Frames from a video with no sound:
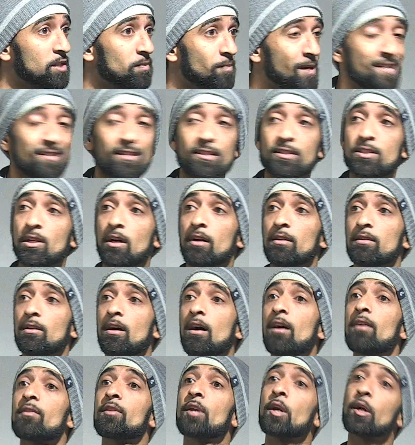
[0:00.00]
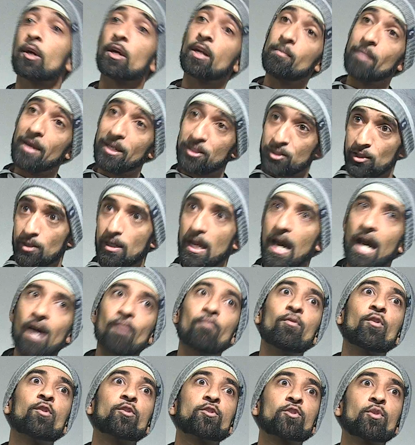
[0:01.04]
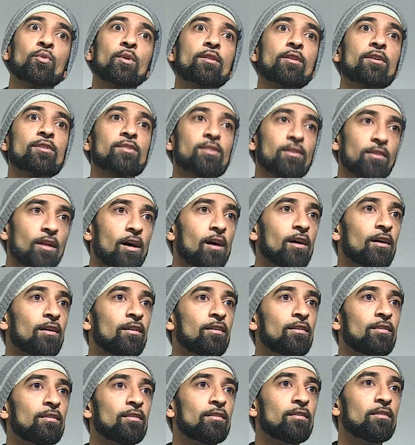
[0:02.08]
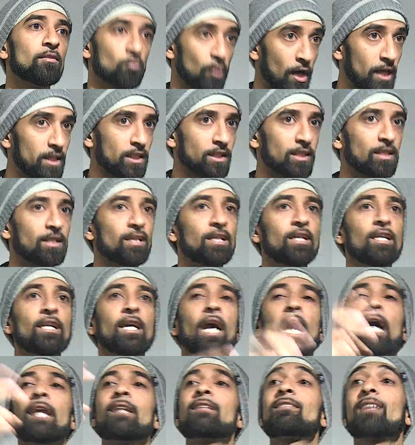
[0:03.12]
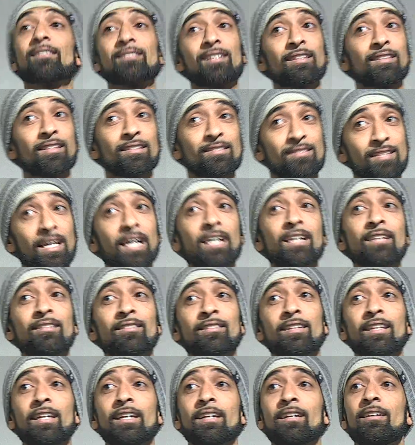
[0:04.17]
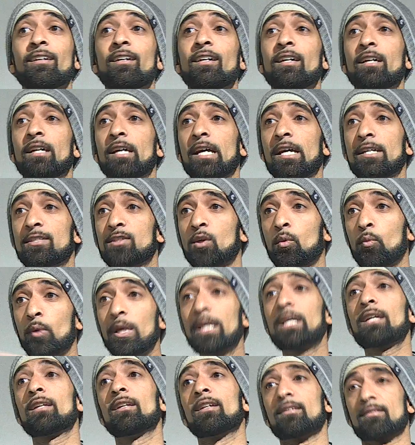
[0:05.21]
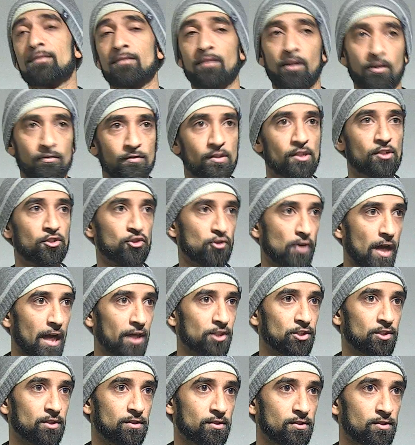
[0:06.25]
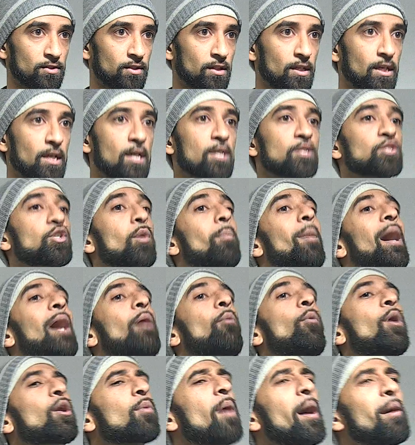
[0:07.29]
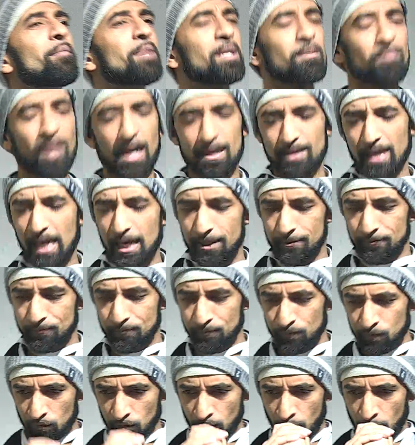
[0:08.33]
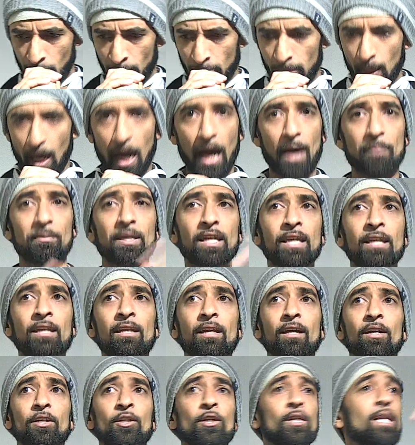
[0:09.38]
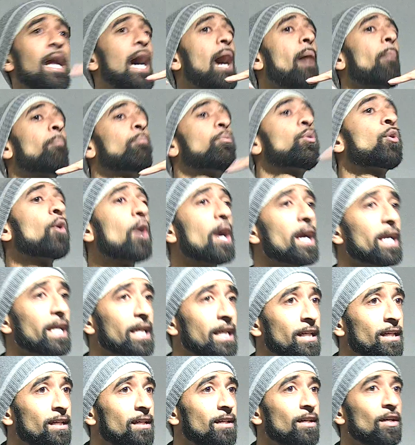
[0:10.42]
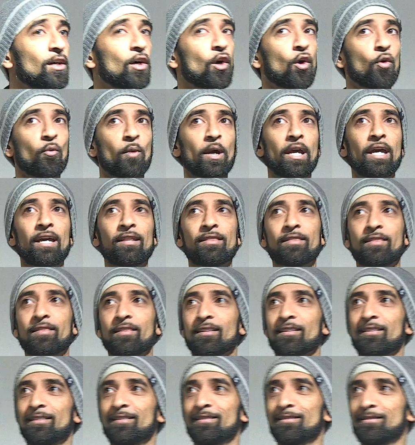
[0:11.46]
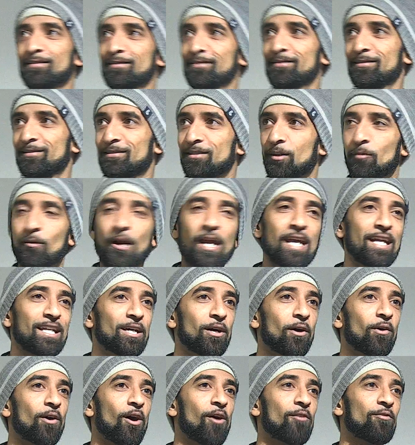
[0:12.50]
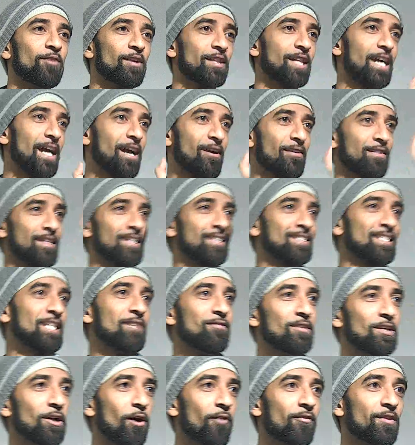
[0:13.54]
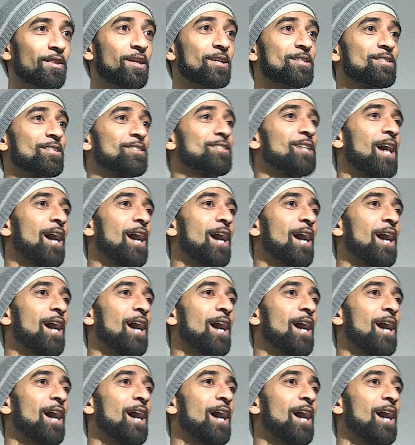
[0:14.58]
pleasing to Allah, they're going to make sure to have khushu' in their salah, right? And he says that the second thing is a weakness of distractions. So what do I mean by that? I mean, you're not praying with the radio over there and the TV over there's the